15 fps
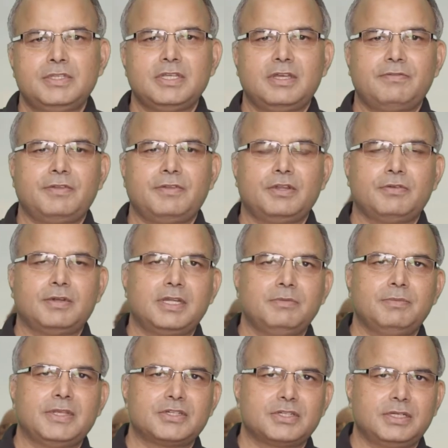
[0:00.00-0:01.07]
are frequently
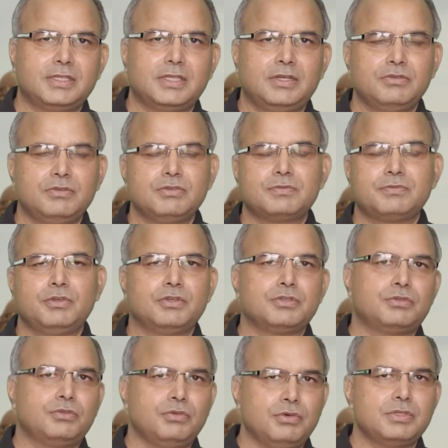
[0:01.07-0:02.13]
mentioned in the news, because
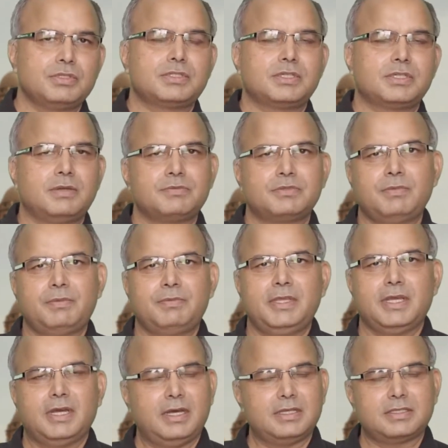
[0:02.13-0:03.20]
those terms may be
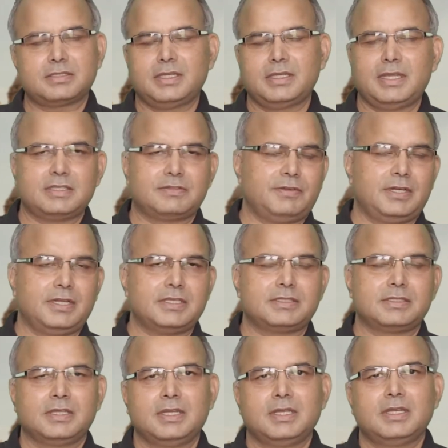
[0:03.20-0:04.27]
asked as far as